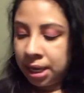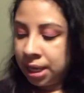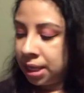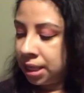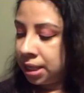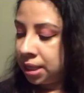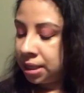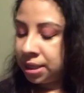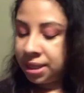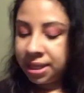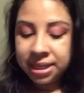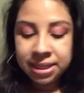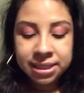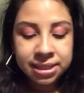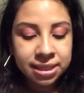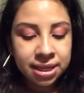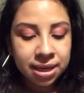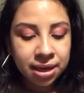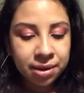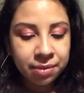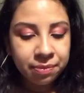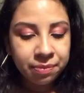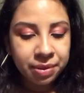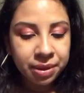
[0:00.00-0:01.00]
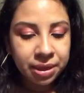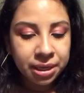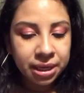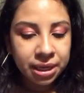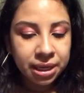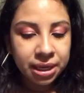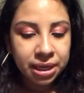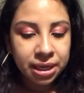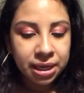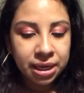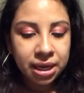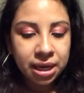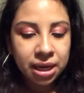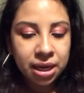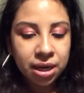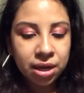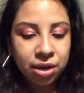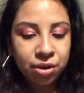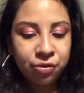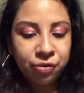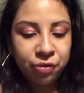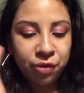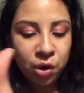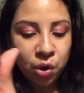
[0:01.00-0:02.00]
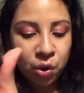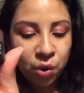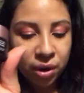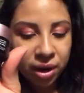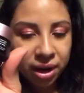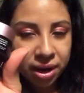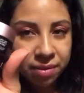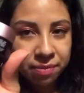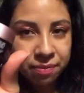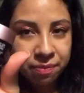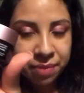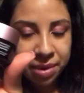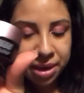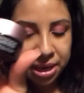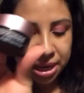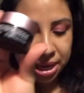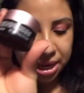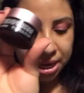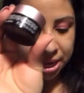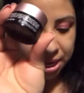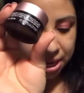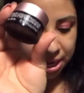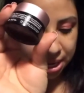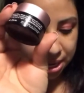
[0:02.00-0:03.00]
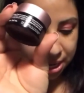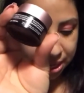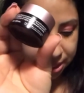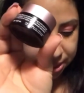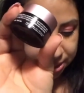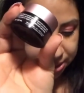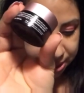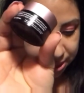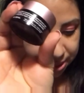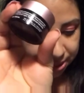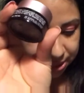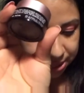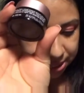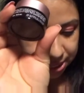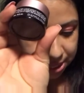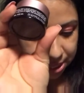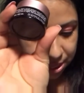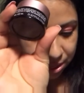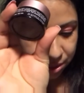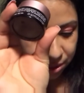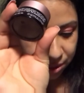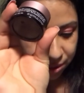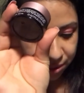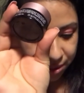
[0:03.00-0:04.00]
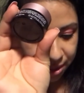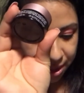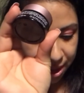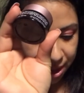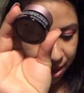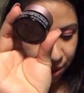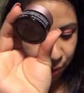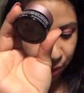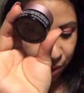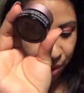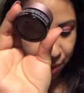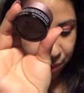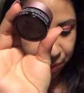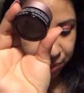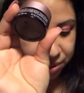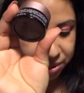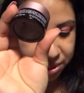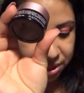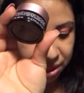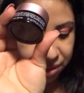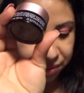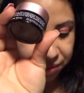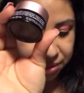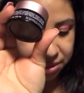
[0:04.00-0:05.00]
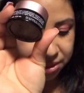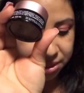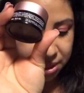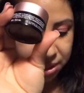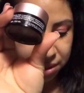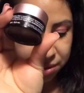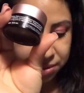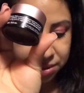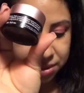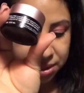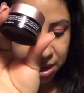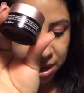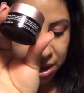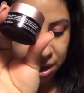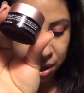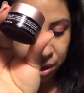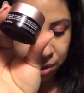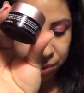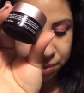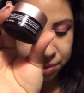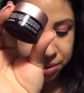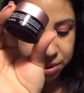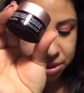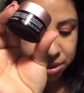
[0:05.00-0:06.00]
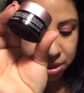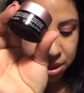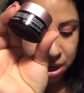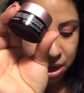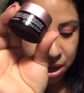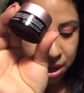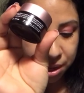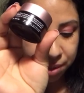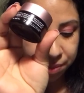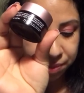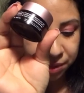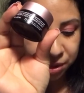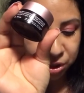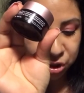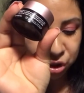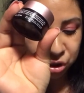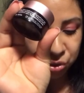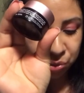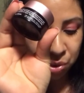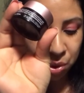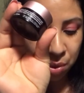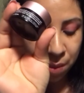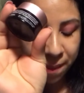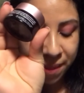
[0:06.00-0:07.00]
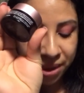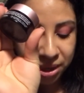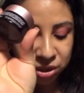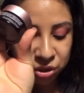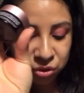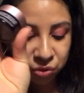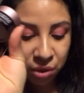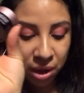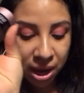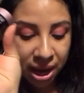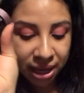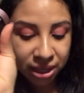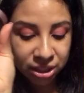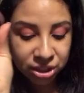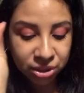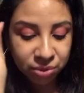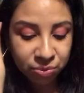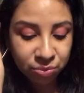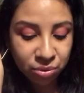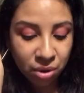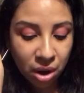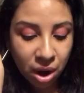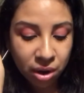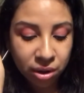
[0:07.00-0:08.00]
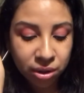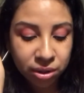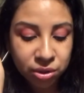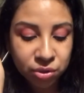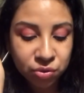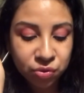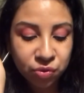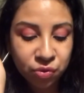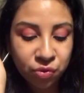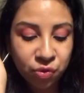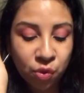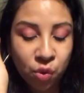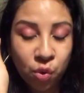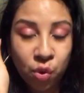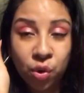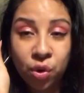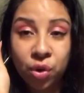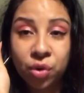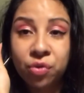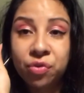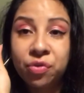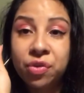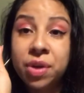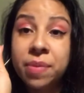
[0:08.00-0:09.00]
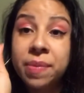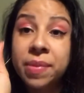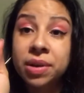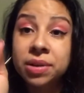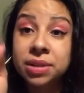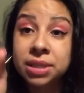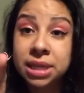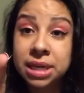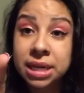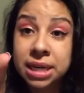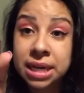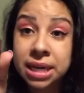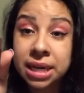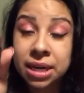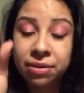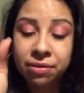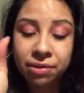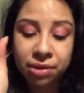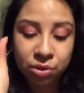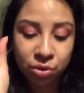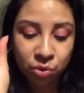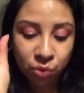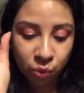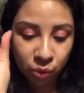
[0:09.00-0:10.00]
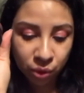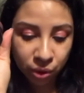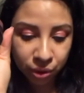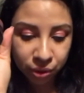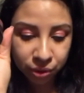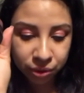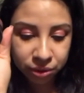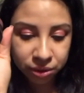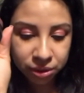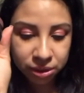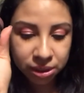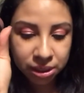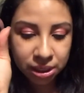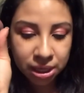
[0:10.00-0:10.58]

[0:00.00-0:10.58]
this company, Floor and B, it says here that 1% of the sales helps distribute menstrual hygiene products for females in need around the world.